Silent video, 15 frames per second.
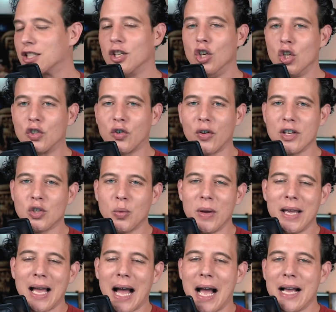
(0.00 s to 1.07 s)
the news for this
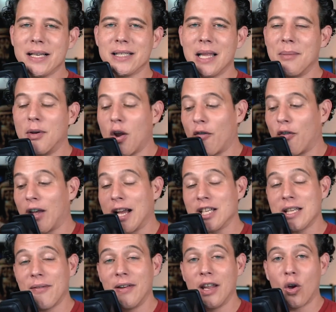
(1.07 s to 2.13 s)
week, guys. Let me know if you guys
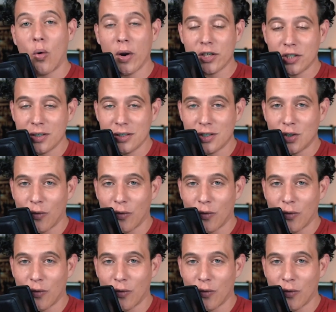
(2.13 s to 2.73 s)
have any questions.